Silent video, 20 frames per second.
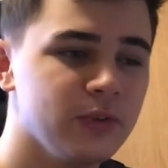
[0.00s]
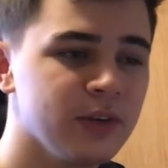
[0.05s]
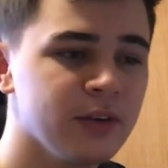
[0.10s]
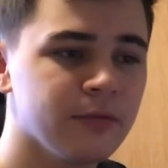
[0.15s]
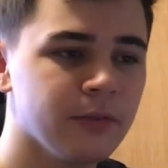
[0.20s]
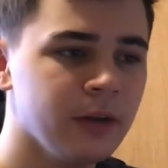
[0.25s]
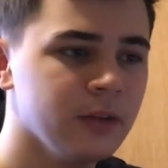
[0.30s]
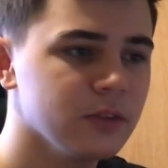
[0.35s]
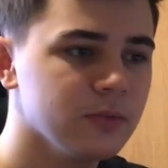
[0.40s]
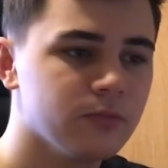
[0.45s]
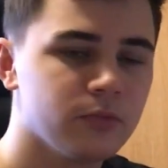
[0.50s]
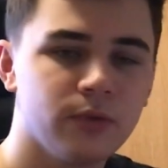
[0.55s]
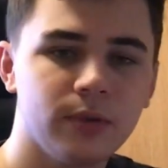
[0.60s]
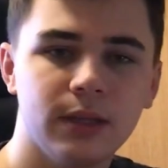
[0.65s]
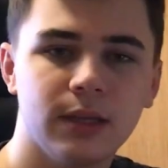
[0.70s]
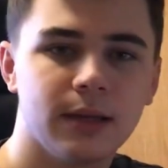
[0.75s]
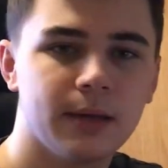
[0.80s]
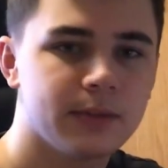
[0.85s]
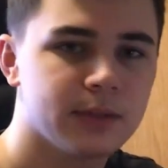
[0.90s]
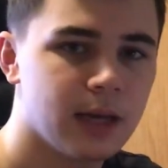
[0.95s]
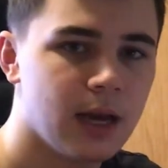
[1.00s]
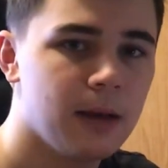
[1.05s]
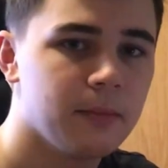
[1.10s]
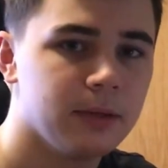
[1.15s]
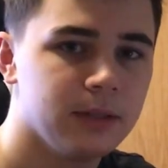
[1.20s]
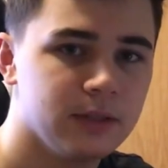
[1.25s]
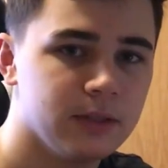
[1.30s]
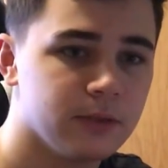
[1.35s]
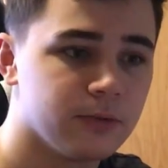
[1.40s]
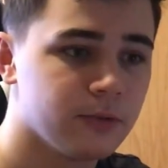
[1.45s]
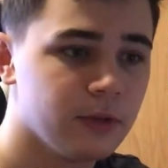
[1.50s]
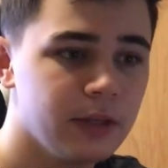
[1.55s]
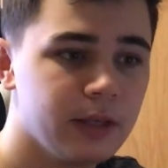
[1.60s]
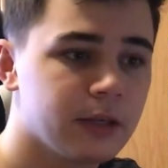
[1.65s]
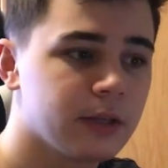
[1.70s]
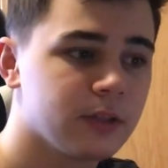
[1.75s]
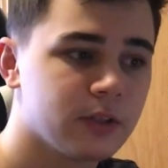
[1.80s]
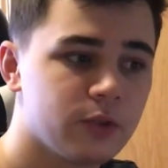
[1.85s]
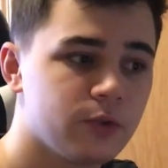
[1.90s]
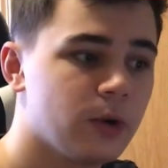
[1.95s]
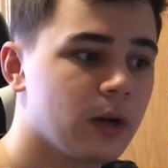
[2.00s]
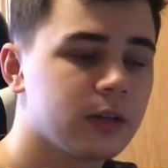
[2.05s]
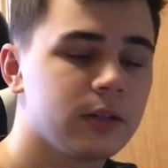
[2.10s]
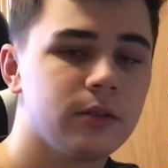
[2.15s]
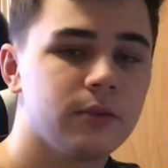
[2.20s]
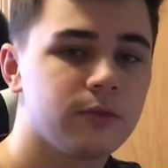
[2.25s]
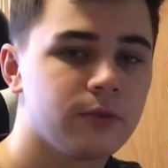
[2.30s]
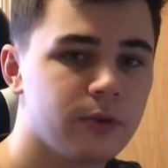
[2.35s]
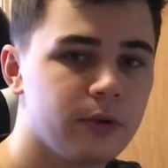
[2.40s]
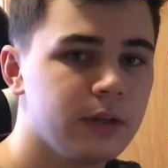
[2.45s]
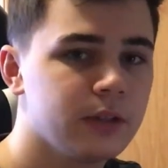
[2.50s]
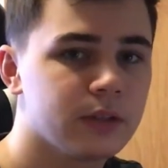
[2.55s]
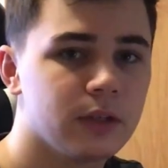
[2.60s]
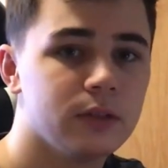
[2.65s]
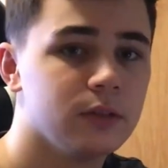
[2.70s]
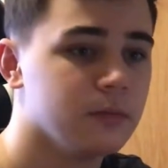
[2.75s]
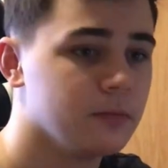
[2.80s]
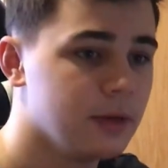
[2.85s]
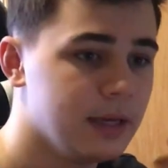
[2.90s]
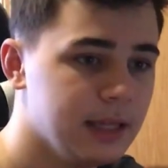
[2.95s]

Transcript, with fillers: you can find some really nice comments and really constructive criticism